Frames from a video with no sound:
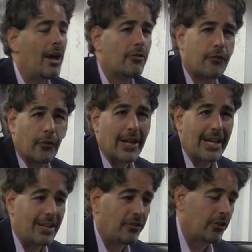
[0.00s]

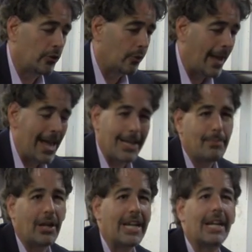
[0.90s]
free to
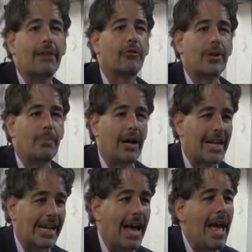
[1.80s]
anybody and
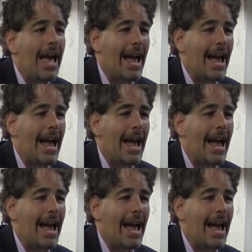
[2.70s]
everybody,